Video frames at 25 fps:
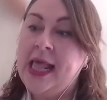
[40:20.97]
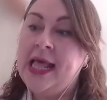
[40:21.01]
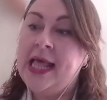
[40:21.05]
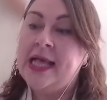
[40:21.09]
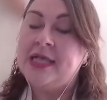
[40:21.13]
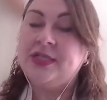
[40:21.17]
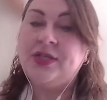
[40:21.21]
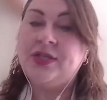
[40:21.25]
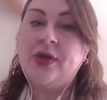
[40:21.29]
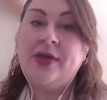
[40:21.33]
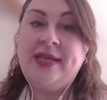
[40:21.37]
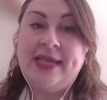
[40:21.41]

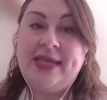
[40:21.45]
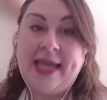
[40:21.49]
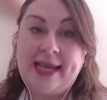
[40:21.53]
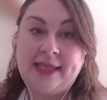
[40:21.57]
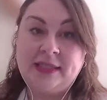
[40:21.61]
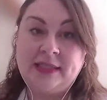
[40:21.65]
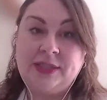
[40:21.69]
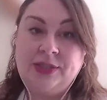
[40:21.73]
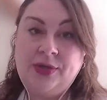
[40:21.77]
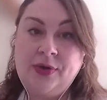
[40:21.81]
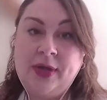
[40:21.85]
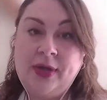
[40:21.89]
So
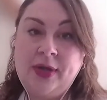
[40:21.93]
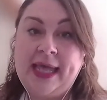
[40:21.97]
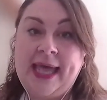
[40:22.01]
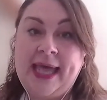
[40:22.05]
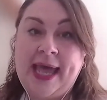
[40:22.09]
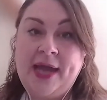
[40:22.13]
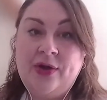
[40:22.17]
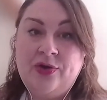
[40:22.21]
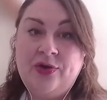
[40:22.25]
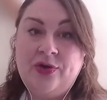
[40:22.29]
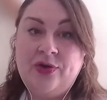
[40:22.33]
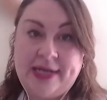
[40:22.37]
yes, you
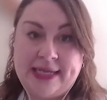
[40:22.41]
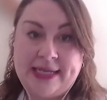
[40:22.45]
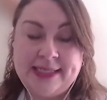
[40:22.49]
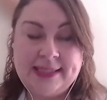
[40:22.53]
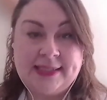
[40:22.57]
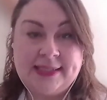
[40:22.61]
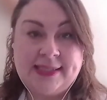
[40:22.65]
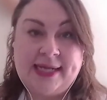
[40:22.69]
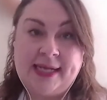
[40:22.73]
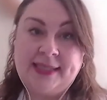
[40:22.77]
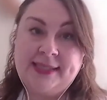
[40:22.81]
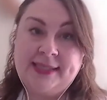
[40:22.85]
can
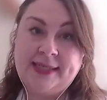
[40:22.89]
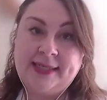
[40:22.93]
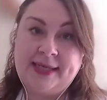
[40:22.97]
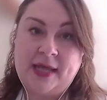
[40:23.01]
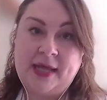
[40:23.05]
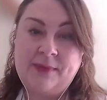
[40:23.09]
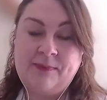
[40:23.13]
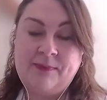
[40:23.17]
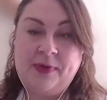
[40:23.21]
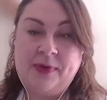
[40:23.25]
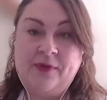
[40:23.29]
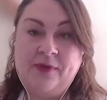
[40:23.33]
reinstate a
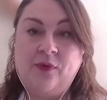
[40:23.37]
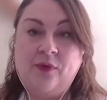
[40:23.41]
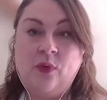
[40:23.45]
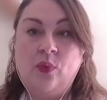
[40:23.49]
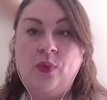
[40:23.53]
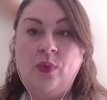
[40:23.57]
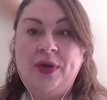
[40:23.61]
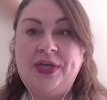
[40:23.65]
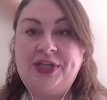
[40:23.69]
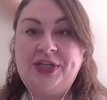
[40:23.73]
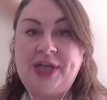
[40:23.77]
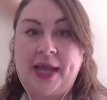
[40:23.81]
company for
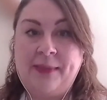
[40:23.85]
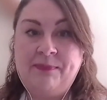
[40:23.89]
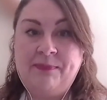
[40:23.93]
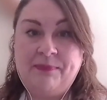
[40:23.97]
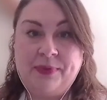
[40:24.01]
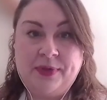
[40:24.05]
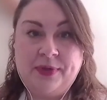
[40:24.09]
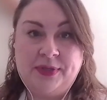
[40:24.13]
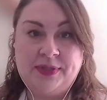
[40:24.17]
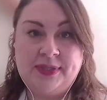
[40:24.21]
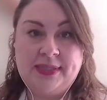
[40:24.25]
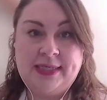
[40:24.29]
which a
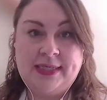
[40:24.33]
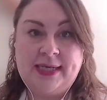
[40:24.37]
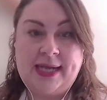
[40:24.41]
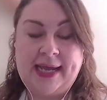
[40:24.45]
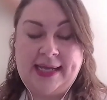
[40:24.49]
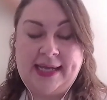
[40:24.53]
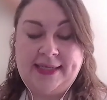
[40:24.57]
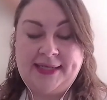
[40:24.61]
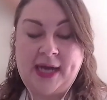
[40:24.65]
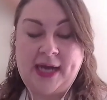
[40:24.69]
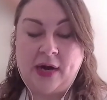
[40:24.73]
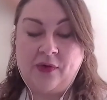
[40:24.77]
person, a
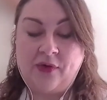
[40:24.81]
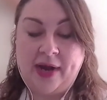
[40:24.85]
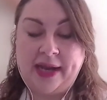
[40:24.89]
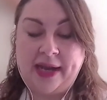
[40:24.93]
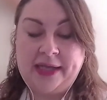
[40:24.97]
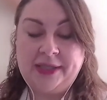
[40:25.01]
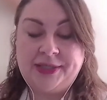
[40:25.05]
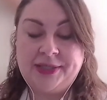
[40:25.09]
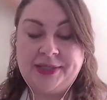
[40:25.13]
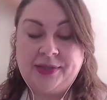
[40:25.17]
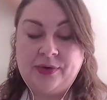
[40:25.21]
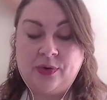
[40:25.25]

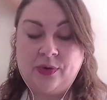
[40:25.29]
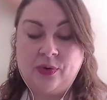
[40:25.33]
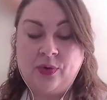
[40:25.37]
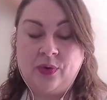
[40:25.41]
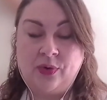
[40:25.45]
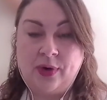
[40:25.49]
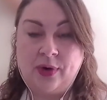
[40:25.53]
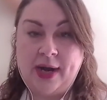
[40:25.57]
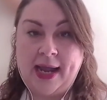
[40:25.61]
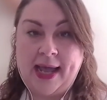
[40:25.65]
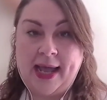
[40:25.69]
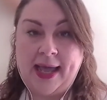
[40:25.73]
director
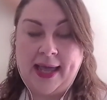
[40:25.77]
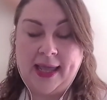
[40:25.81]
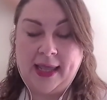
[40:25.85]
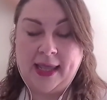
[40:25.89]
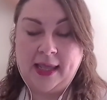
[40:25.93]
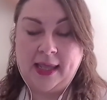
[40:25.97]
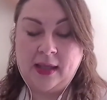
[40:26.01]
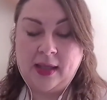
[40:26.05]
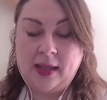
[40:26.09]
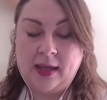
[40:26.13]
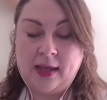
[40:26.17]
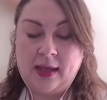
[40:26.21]
or a